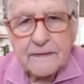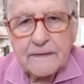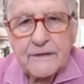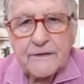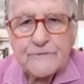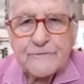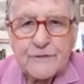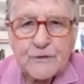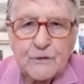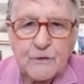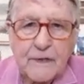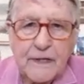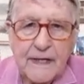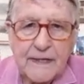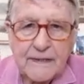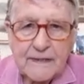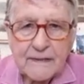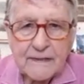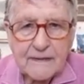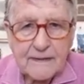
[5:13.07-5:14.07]
if
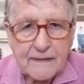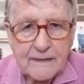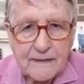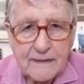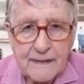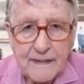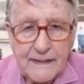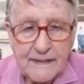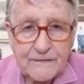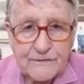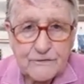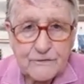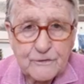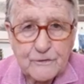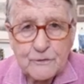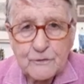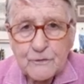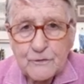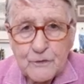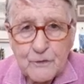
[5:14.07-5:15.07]
Juliet had
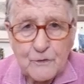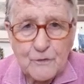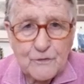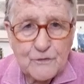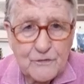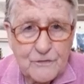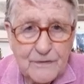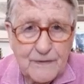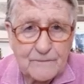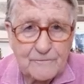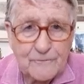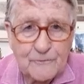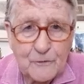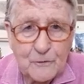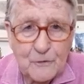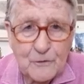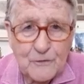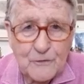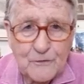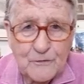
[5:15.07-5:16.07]
to use some
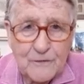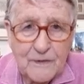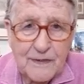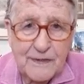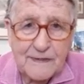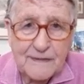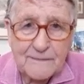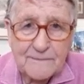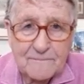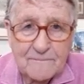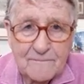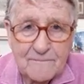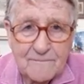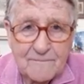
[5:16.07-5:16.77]
force, then